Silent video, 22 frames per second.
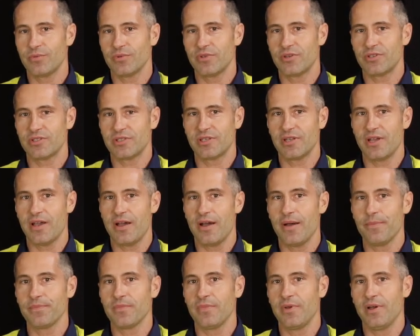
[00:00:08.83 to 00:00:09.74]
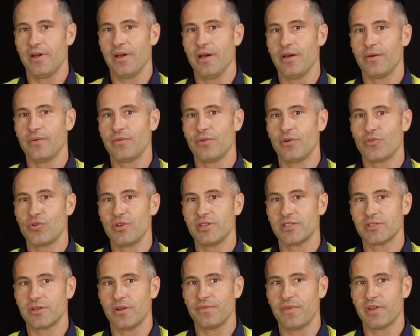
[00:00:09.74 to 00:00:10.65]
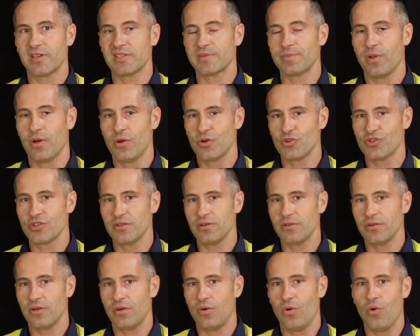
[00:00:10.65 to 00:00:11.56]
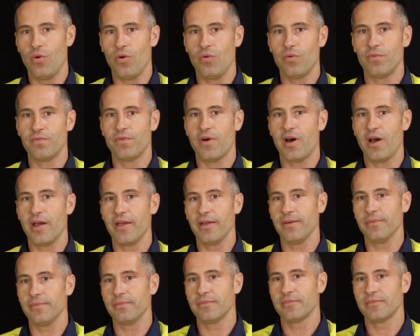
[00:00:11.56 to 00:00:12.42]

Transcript: where there's a risk of explosion or fire.